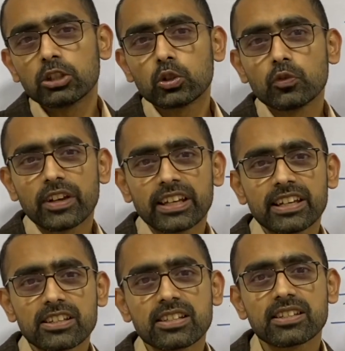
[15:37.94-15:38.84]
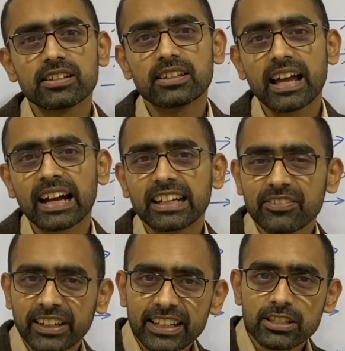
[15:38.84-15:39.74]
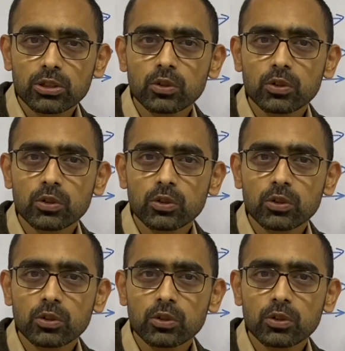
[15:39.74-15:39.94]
through various activities,